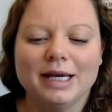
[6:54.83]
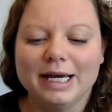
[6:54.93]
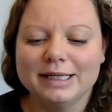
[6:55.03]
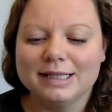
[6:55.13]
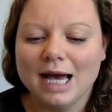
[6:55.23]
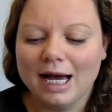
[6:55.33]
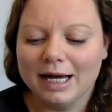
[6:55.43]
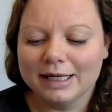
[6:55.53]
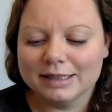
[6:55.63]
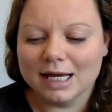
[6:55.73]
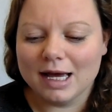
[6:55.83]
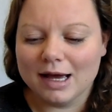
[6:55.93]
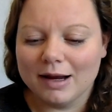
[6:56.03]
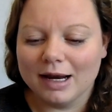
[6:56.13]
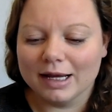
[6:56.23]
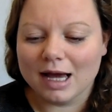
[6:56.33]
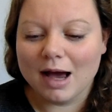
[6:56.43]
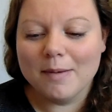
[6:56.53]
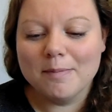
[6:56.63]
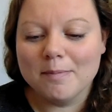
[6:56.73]
It's had like
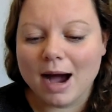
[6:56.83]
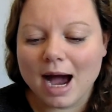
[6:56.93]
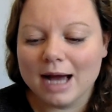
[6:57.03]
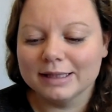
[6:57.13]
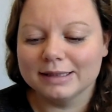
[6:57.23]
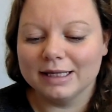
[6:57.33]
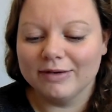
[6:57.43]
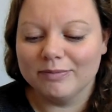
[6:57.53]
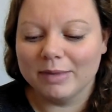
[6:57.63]
a massive,